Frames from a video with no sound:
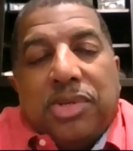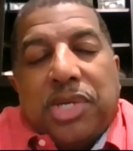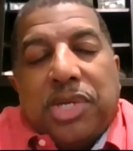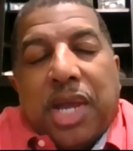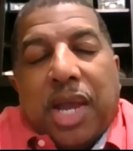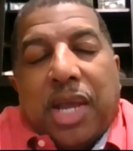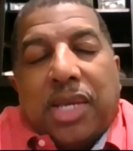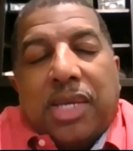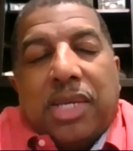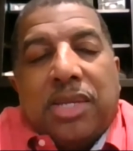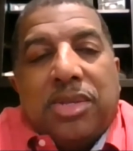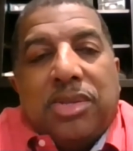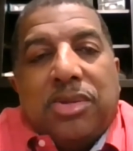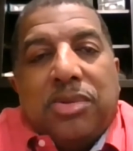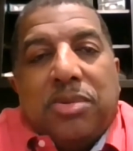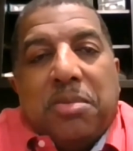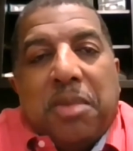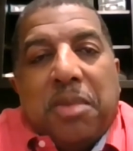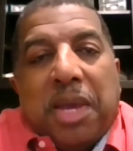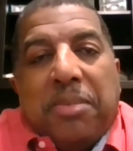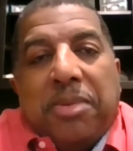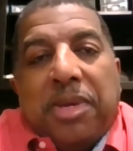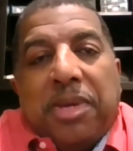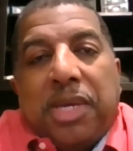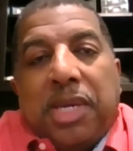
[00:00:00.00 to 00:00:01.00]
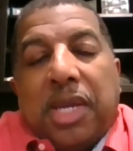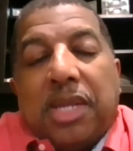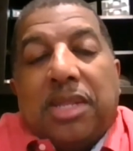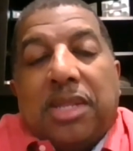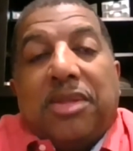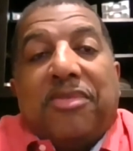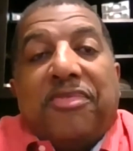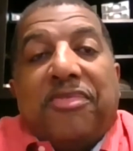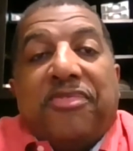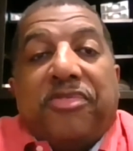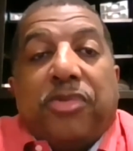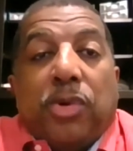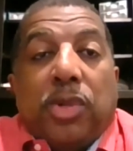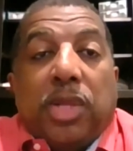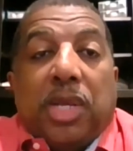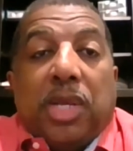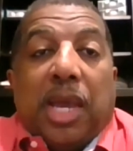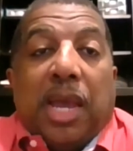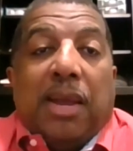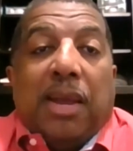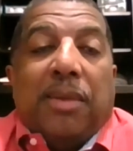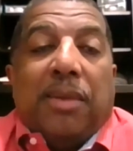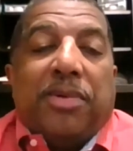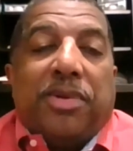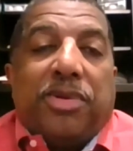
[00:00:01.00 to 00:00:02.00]
check into maybe getting a fully
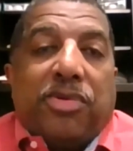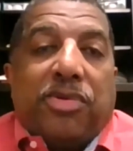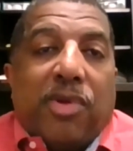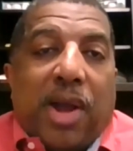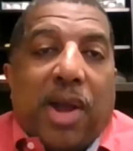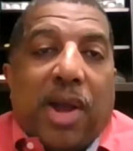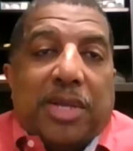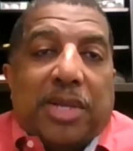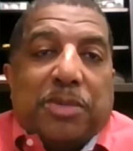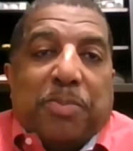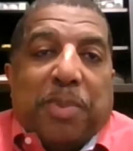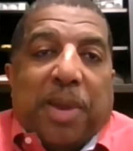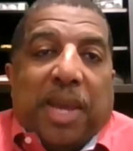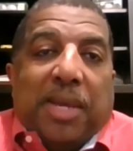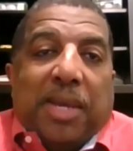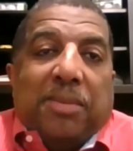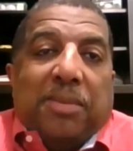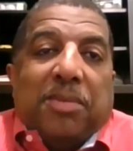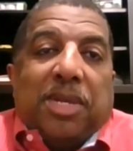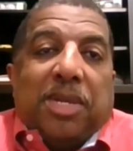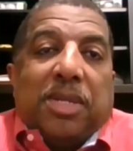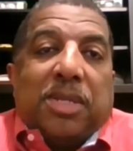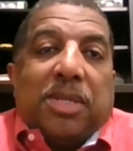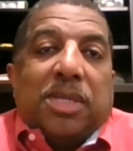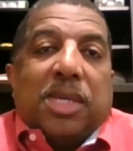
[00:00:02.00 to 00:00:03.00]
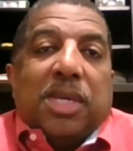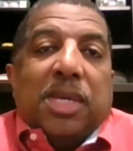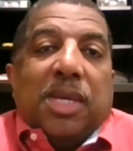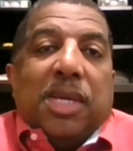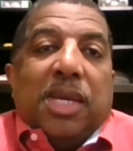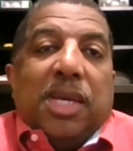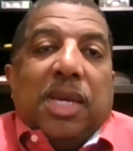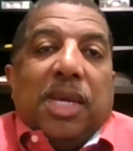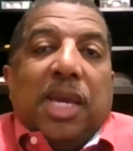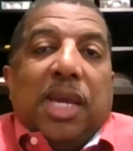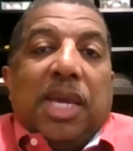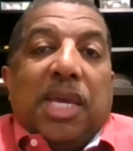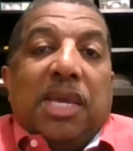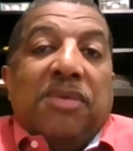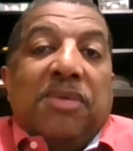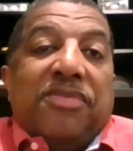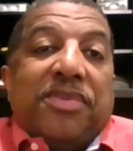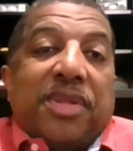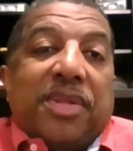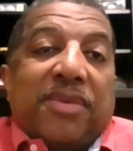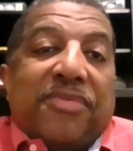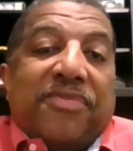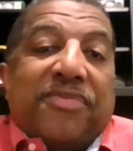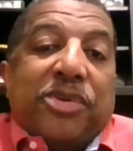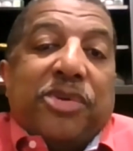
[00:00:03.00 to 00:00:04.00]
amortized payment,
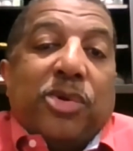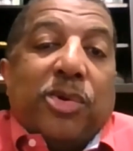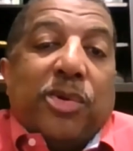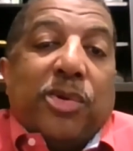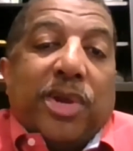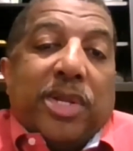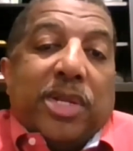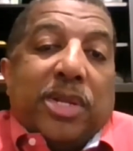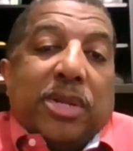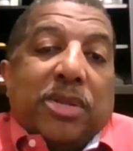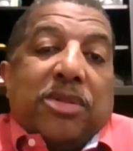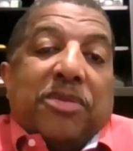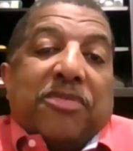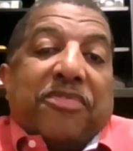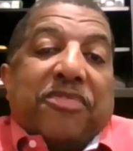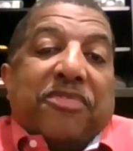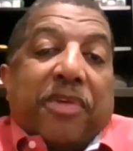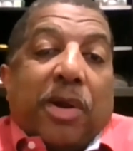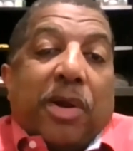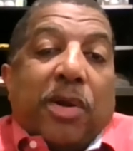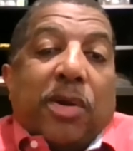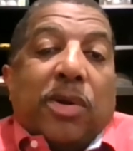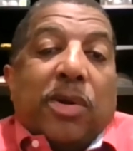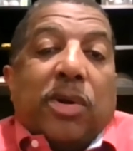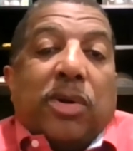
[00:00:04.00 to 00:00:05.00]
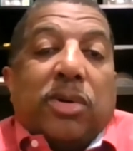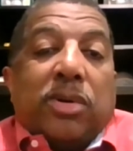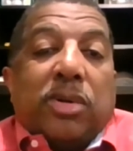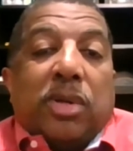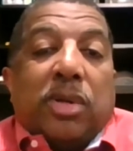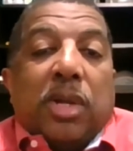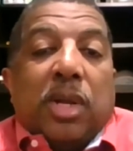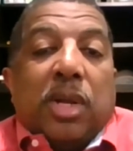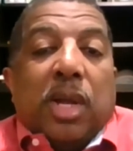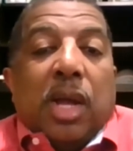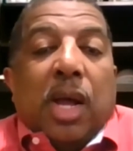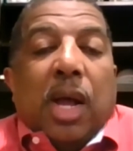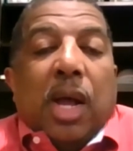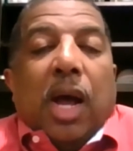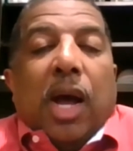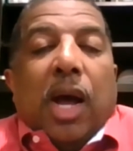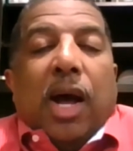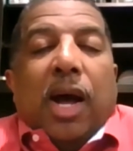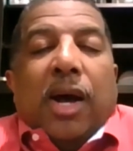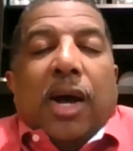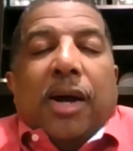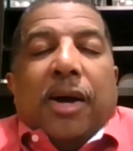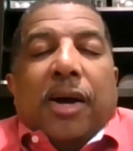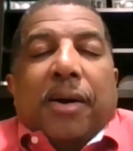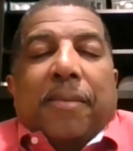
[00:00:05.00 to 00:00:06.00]
even if you're in a deferral,
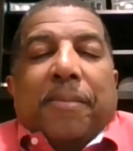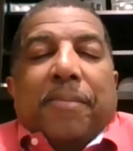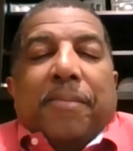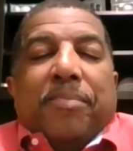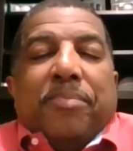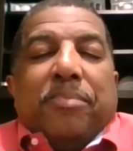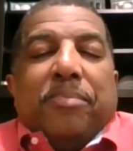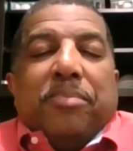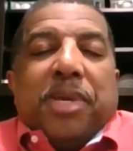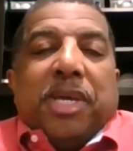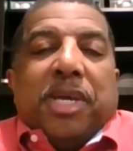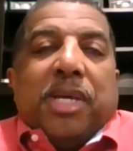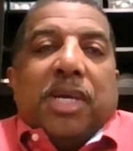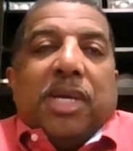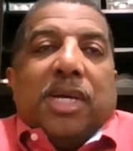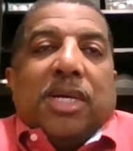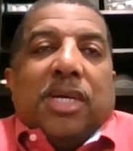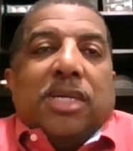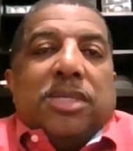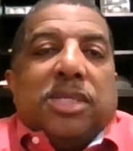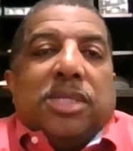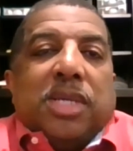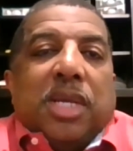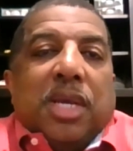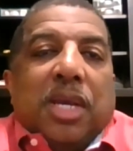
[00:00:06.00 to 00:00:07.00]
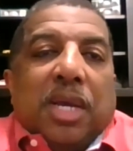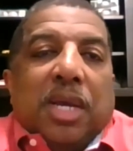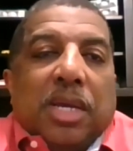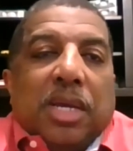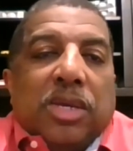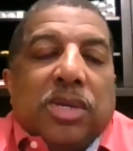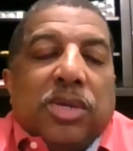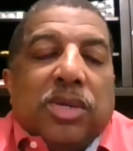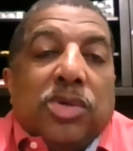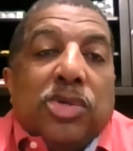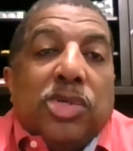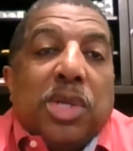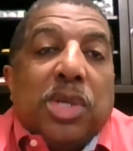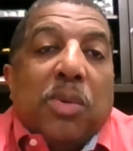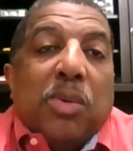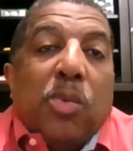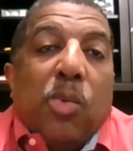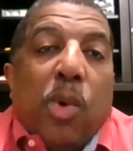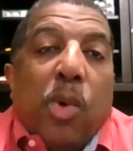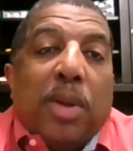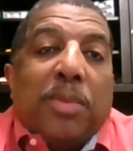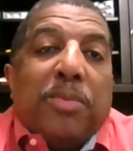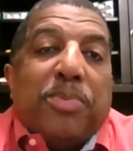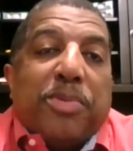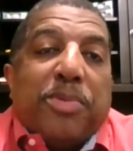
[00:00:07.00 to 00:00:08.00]
because using
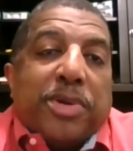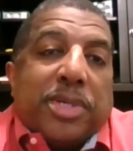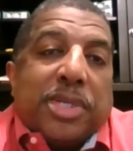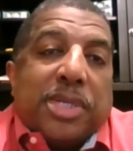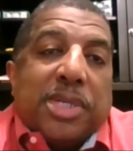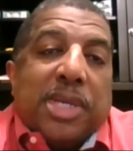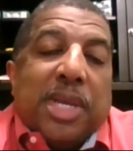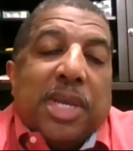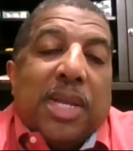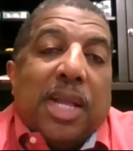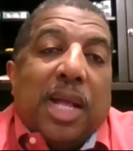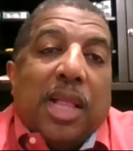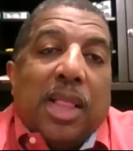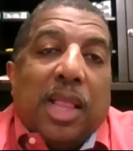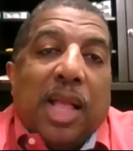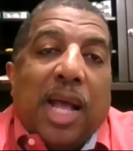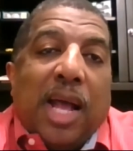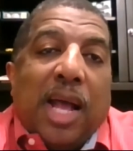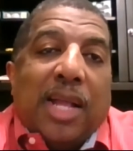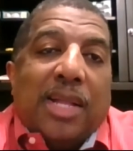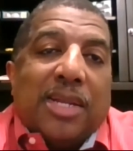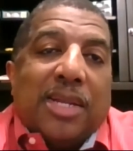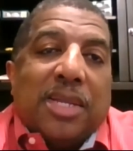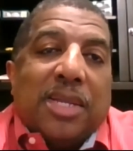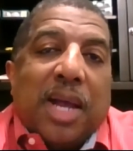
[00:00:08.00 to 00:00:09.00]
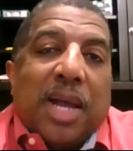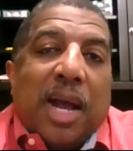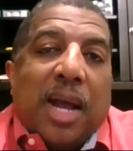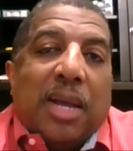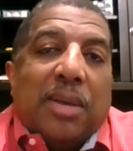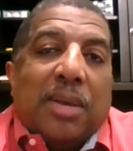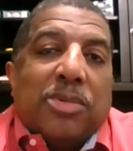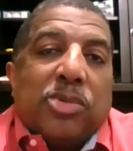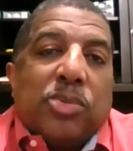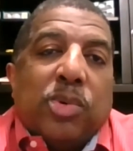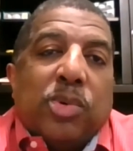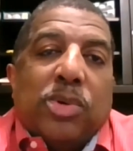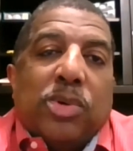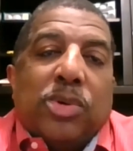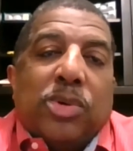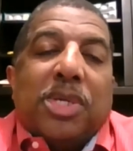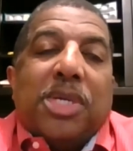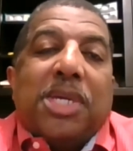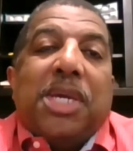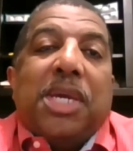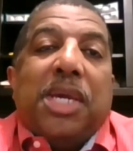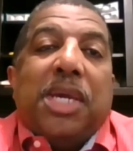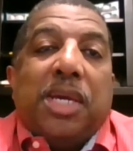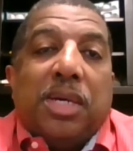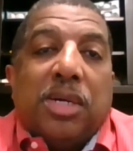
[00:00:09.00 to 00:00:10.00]
1% a lot of times will
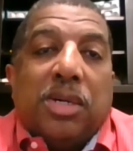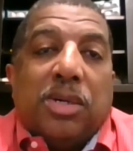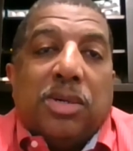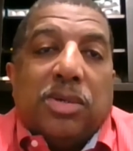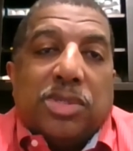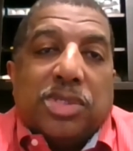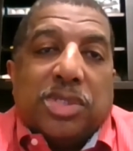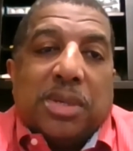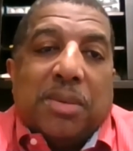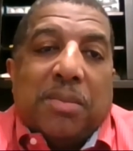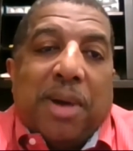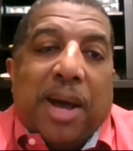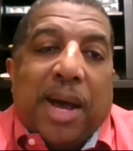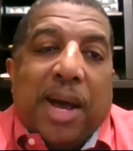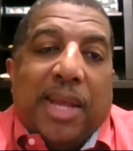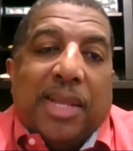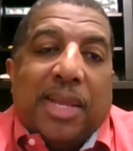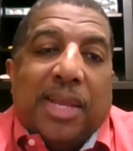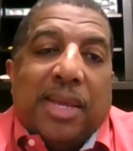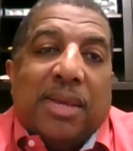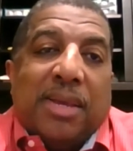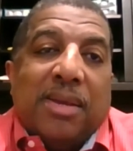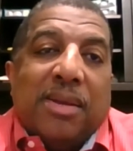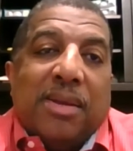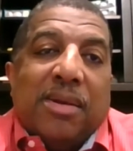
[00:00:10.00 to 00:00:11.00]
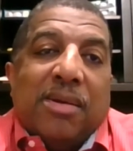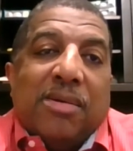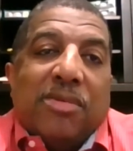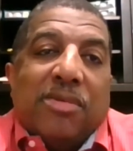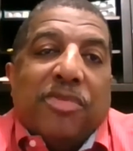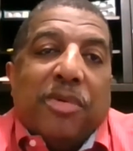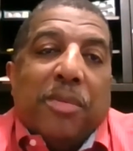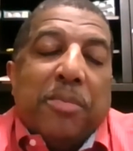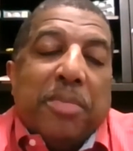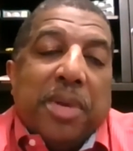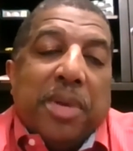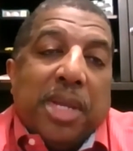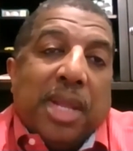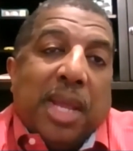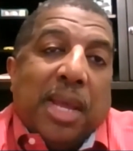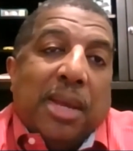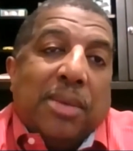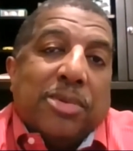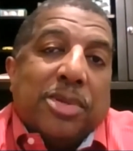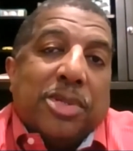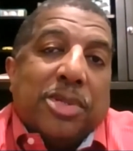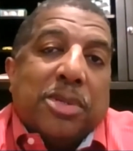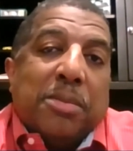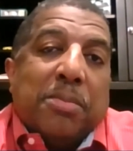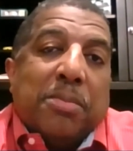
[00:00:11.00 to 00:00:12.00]
kill somebody from being
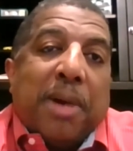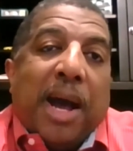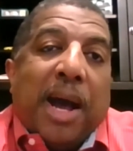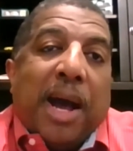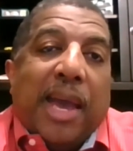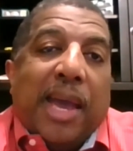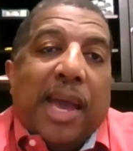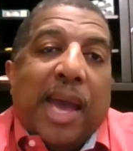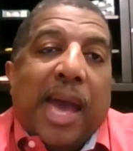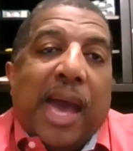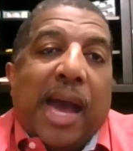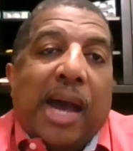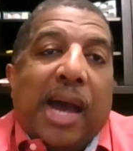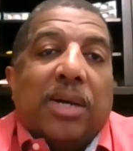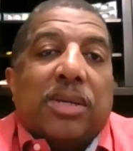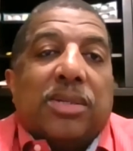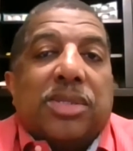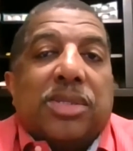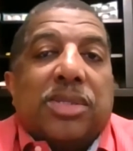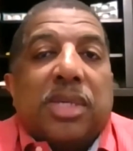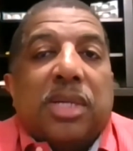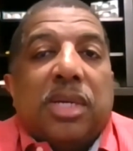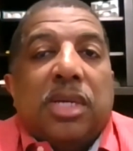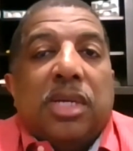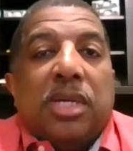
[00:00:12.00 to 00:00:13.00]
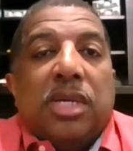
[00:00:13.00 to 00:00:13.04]
able to buy a house.